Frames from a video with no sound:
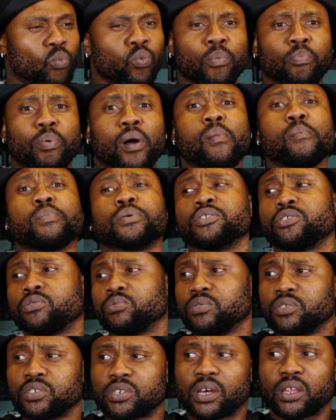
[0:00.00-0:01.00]
we bump
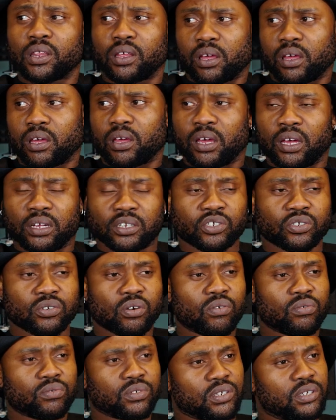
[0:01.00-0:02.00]
into each other at
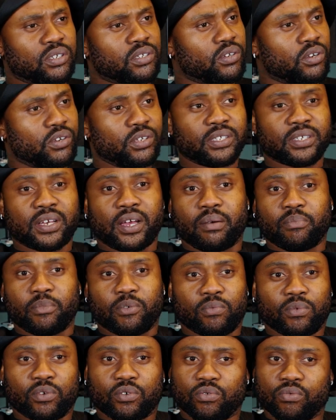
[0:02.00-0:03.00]
shows, and it's a good time,
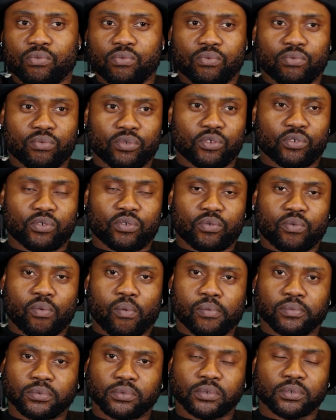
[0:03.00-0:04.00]
and we're cool. Yeah.
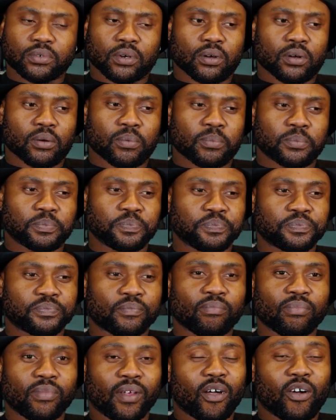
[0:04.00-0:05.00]
Um, okay. Um,
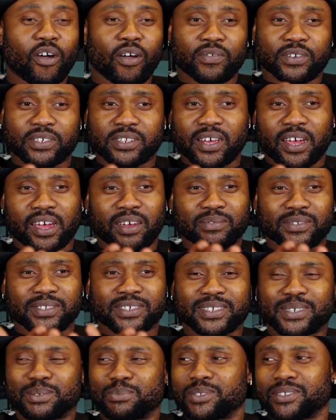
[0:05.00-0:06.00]
obviously, I haven't
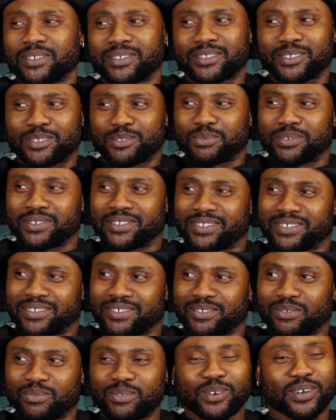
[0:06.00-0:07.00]
seen him since the truth.
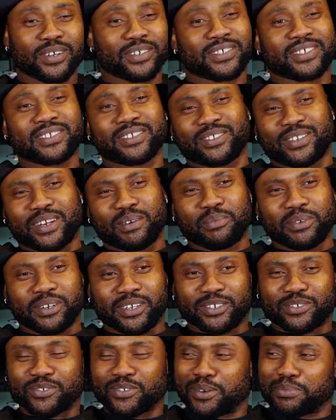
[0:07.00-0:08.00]
Yeah. Well, since
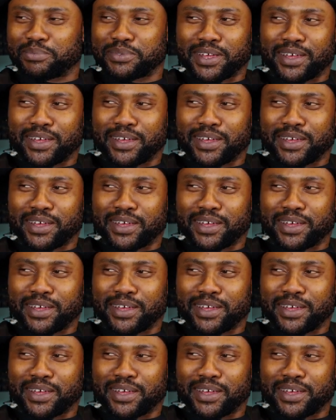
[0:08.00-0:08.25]
Lemonade dropped.